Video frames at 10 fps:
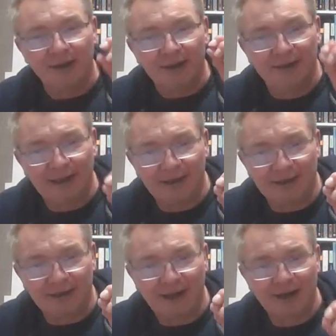data
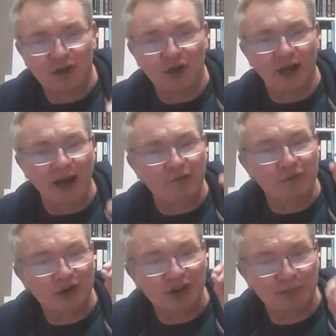detection, and
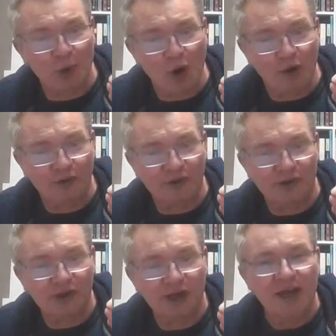
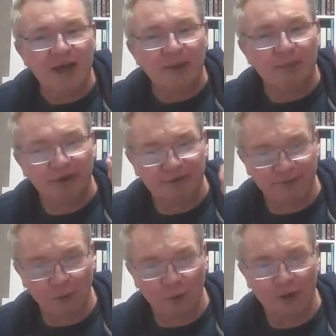response
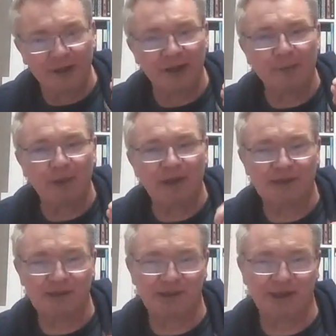before an IP is
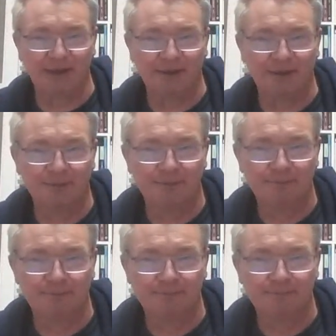assigned.
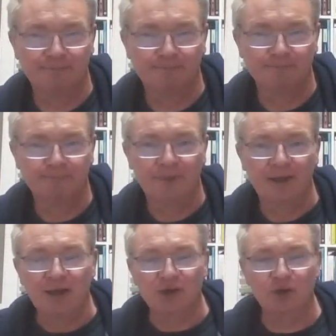
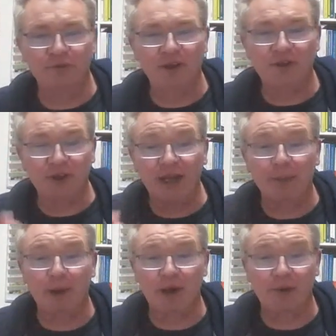So if you think
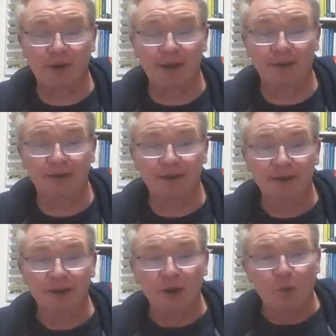about it, right,
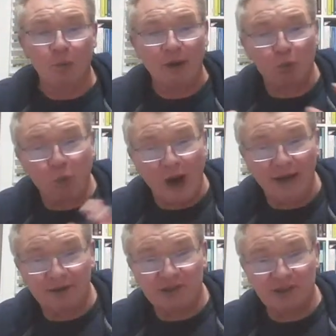when
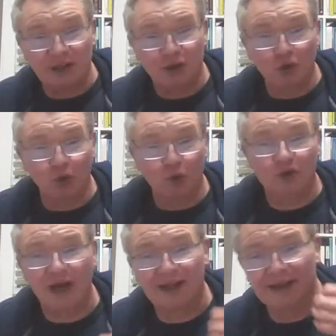wired side tools
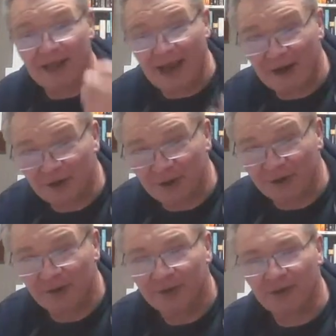alert
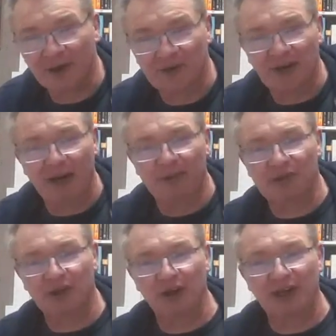you to a
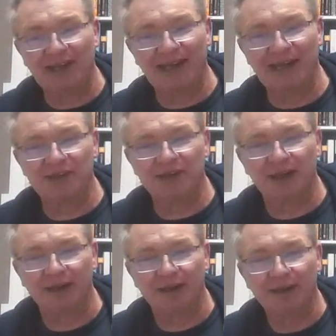cybersecurity
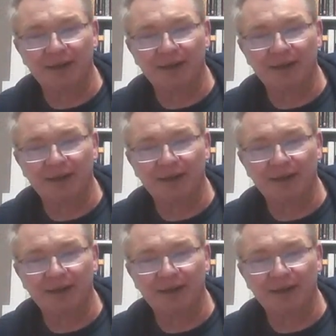incident,